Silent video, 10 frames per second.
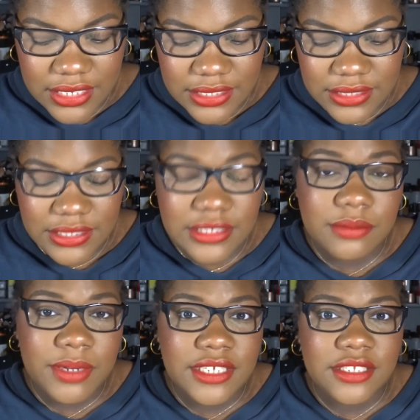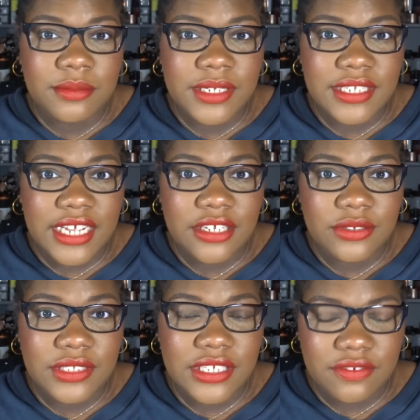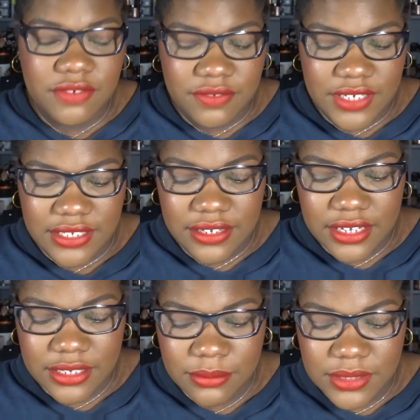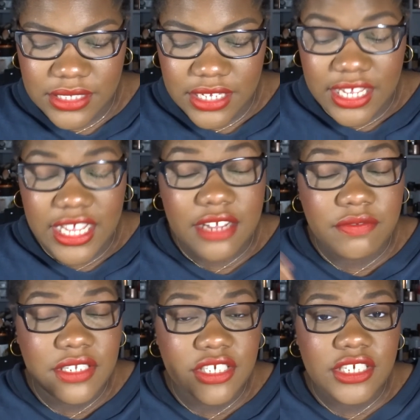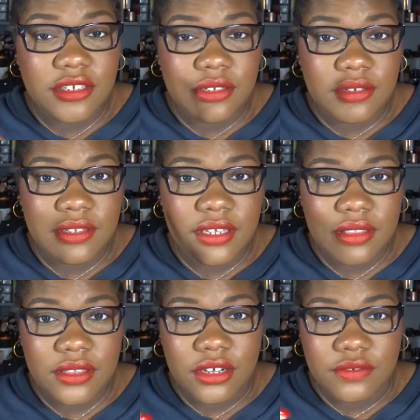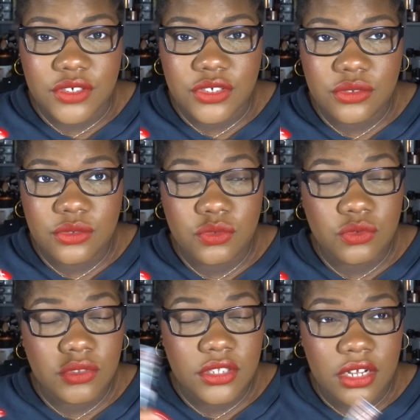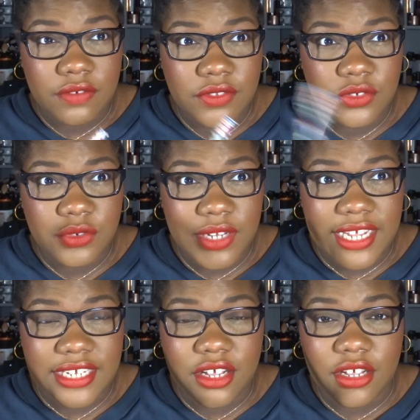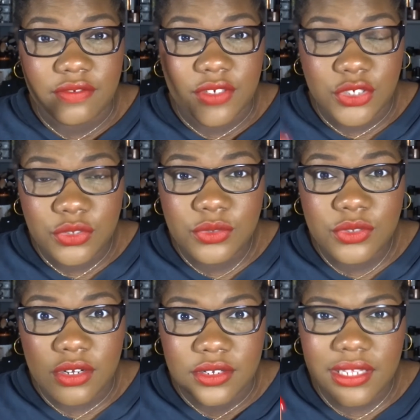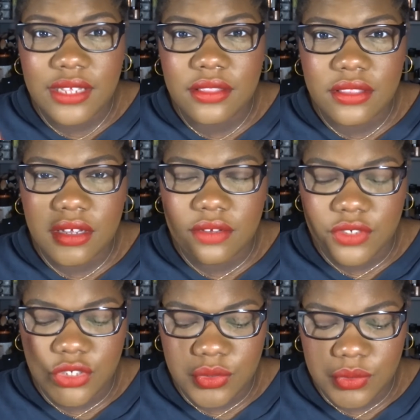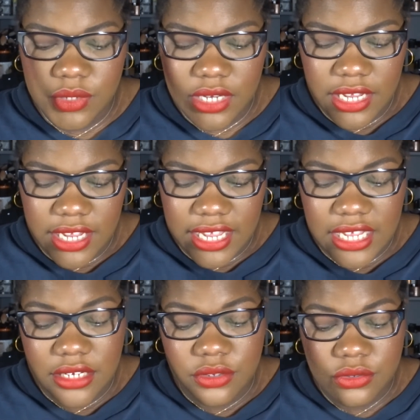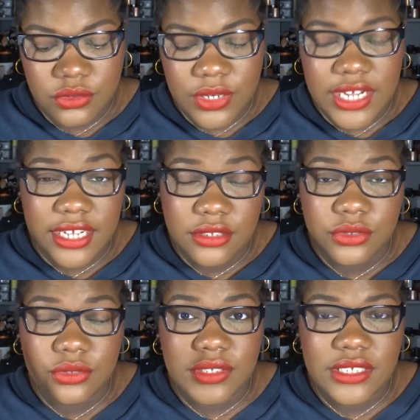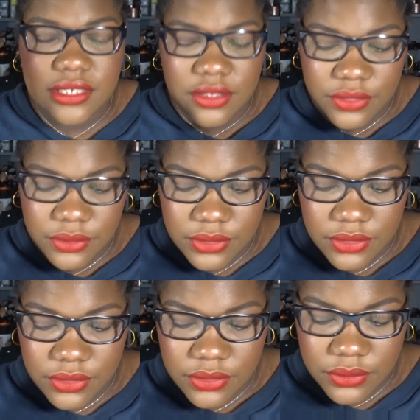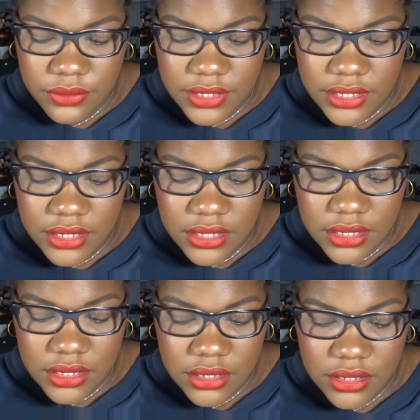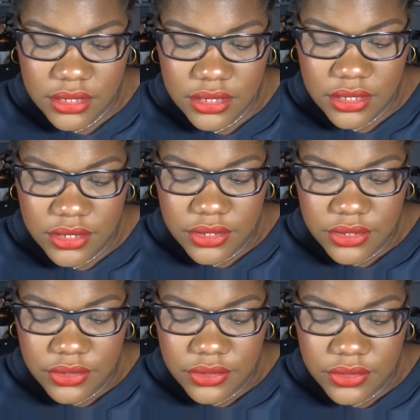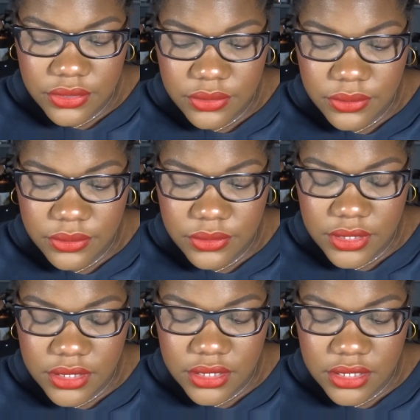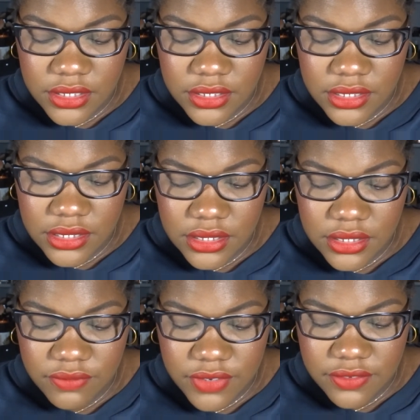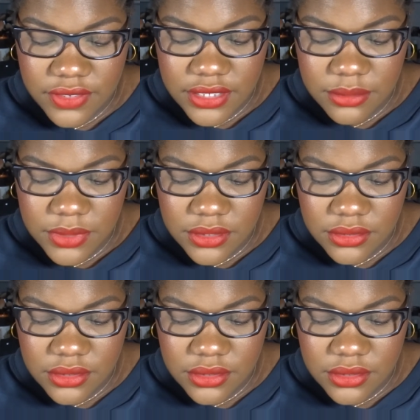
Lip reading: Since my last update, I used it 15 times. I finished it on the 10th of June, not July, of June, on the 10th of June. And in total, I had to use it 35 times.